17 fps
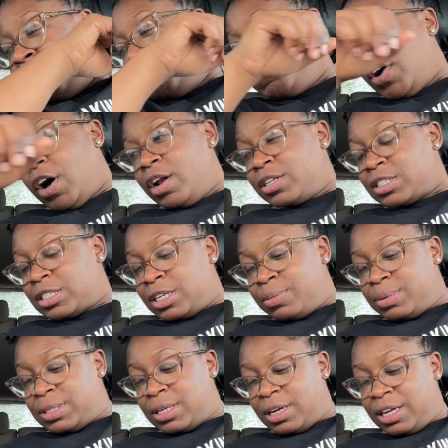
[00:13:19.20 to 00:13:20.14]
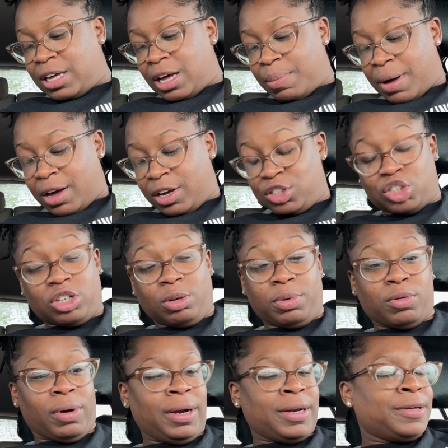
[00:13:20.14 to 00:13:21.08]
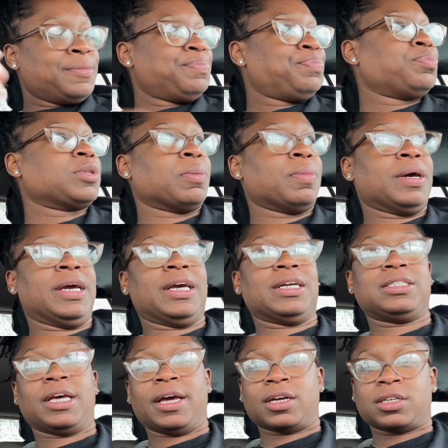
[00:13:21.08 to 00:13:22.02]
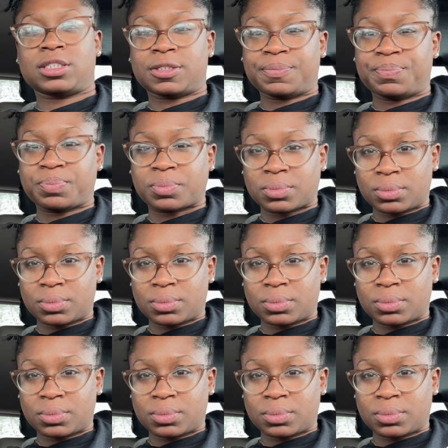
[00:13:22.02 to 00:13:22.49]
fall asleep until he come out. He should be ready, but he ain't text.